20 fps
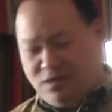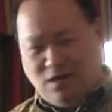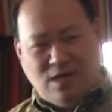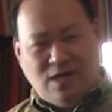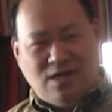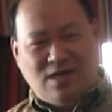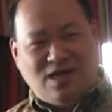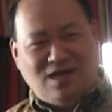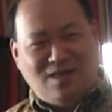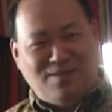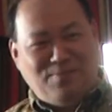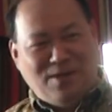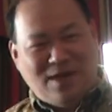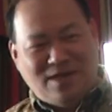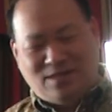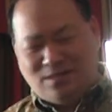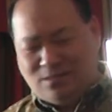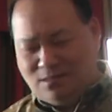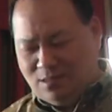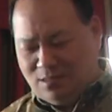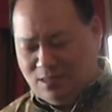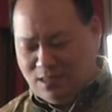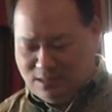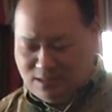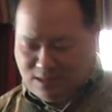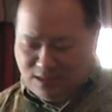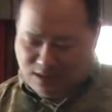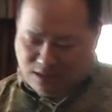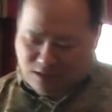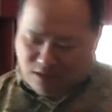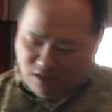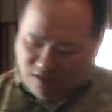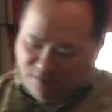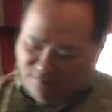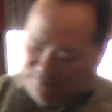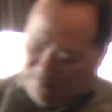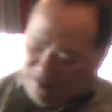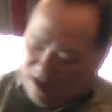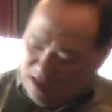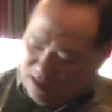got another patent on this. It's called
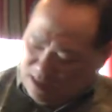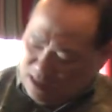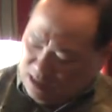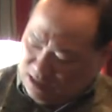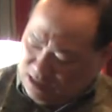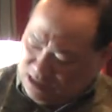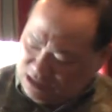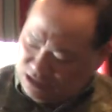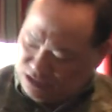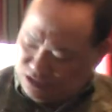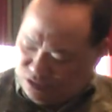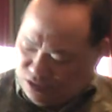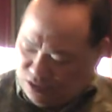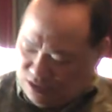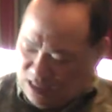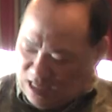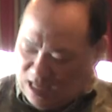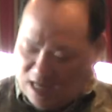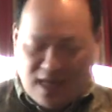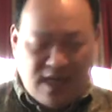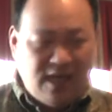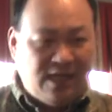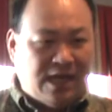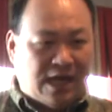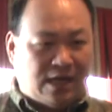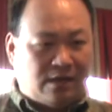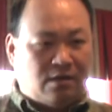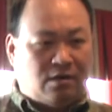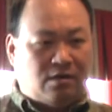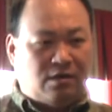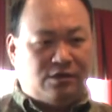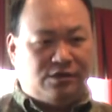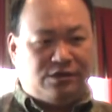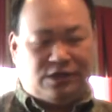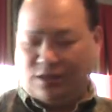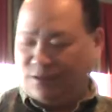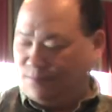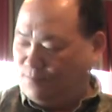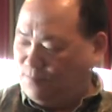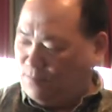a Firenock Insert A
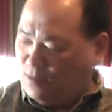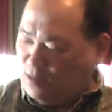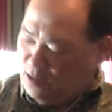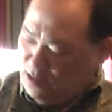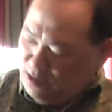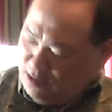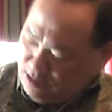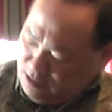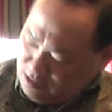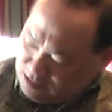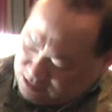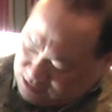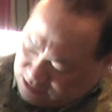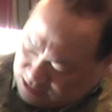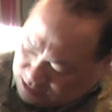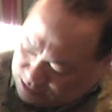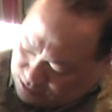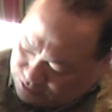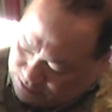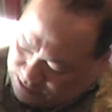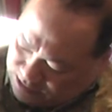technology. You see the two